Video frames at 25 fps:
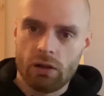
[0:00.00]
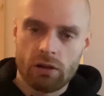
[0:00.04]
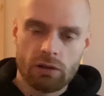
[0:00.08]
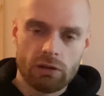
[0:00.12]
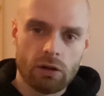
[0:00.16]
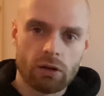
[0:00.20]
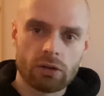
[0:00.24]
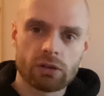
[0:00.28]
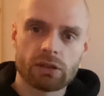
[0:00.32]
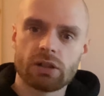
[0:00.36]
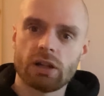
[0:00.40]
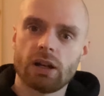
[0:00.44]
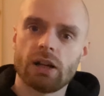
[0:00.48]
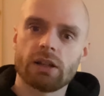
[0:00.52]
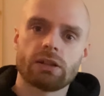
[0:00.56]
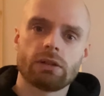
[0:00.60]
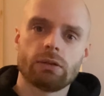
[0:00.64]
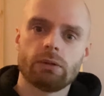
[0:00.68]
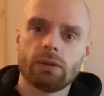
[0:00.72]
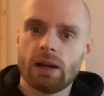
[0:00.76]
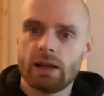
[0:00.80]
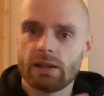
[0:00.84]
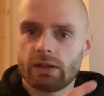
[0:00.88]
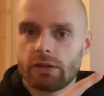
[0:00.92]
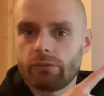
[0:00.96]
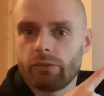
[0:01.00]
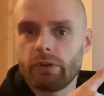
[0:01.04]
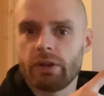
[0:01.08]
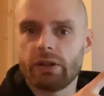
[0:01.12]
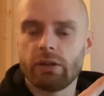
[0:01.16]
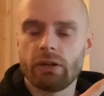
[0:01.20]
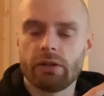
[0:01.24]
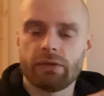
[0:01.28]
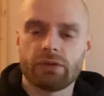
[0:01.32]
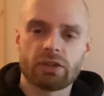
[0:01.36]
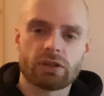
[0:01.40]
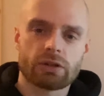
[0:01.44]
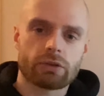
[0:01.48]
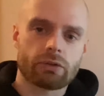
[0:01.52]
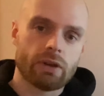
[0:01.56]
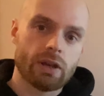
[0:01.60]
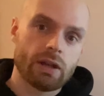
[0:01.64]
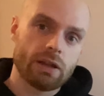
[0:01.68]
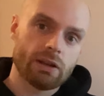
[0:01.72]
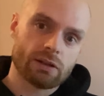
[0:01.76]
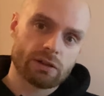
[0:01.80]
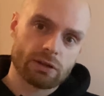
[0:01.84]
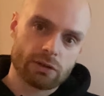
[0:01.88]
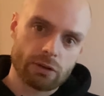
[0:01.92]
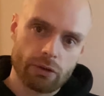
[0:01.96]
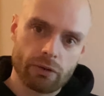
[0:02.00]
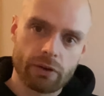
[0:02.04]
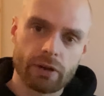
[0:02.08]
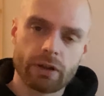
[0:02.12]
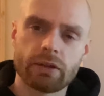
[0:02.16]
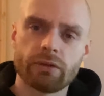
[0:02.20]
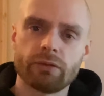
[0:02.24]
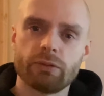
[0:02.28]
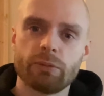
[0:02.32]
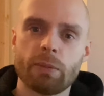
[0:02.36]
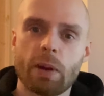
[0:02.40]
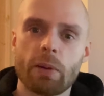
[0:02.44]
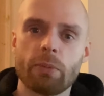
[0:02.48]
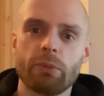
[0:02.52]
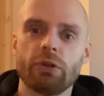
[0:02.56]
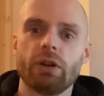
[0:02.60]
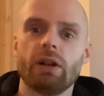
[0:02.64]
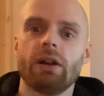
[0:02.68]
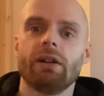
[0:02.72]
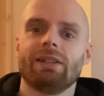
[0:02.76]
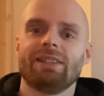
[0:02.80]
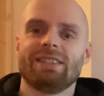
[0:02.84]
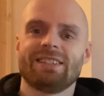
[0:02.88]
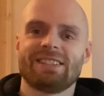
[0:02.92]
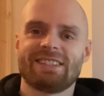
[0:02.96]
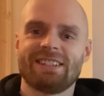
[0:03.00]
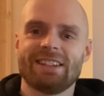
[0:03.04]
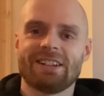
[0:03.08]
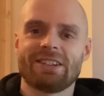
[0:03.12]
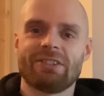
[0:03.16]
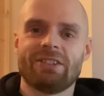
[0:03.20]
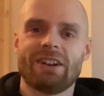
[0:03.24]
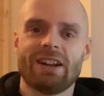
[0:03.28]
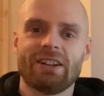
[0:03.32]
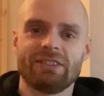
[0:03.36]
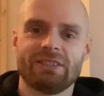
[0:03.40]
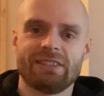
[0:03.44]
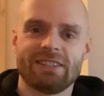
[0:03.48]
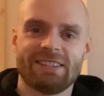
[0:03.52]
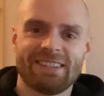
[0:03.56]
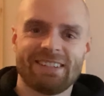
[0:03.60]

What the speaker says: Long title, had to read it off the screen, sorry couldn't remember it. Stick around.